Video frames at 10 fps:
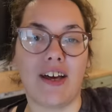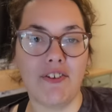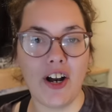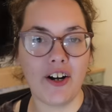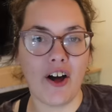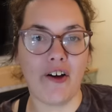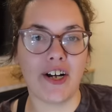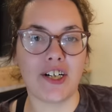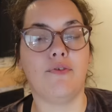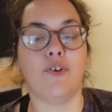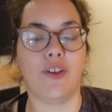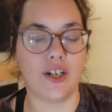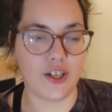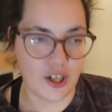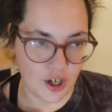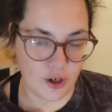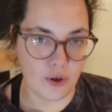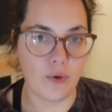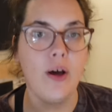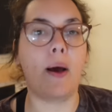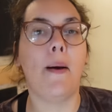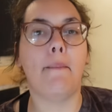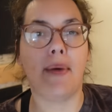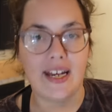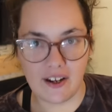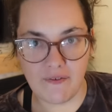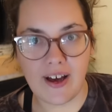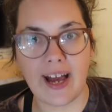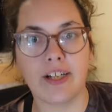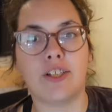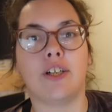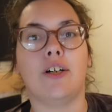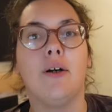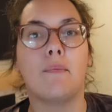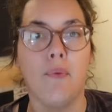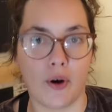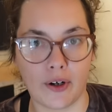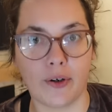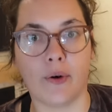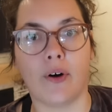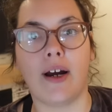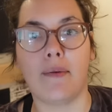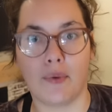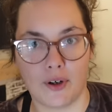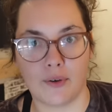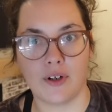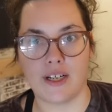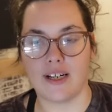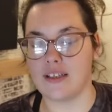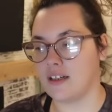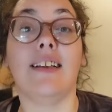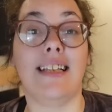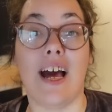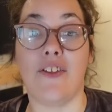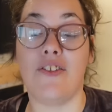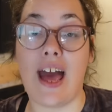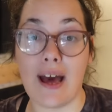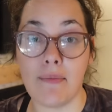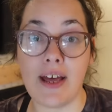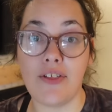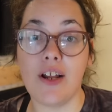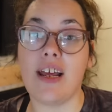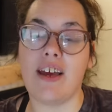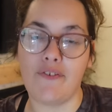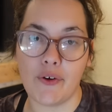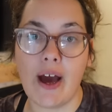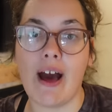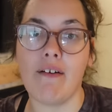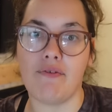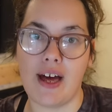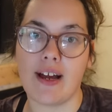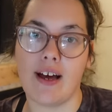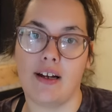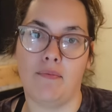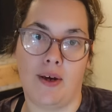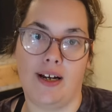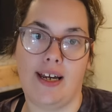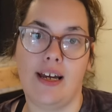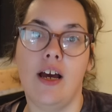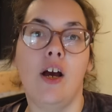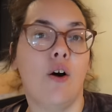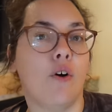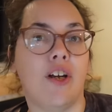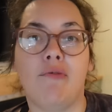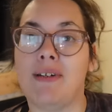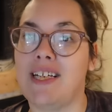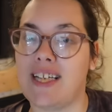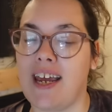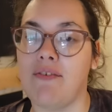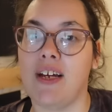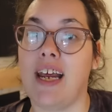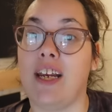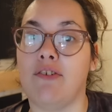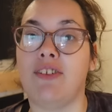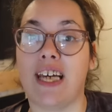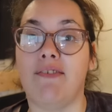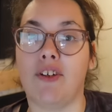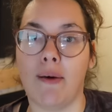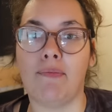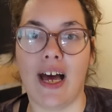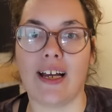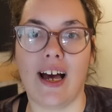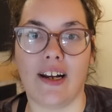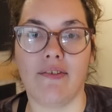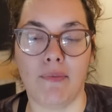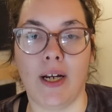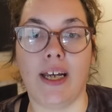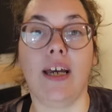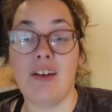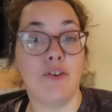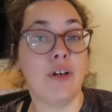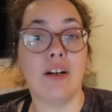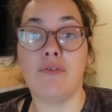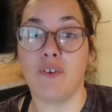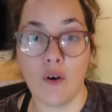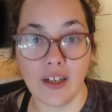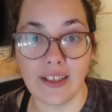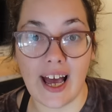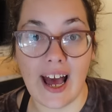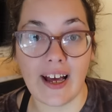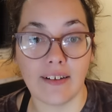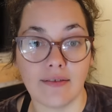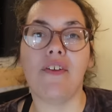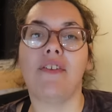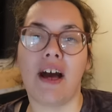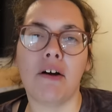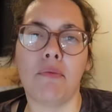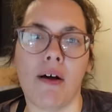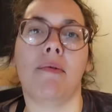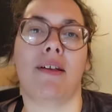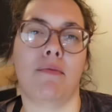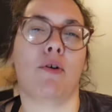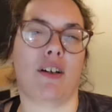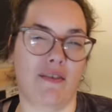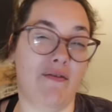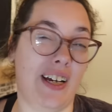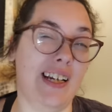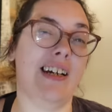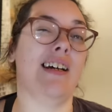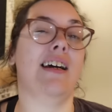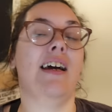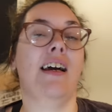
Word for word: $700 for the two manufactured barn door and barn door sets. Now that method, if you have that kind of money or you've been saving and you've saved up that kind of money, if you can afford that, then that would probably be the more convenient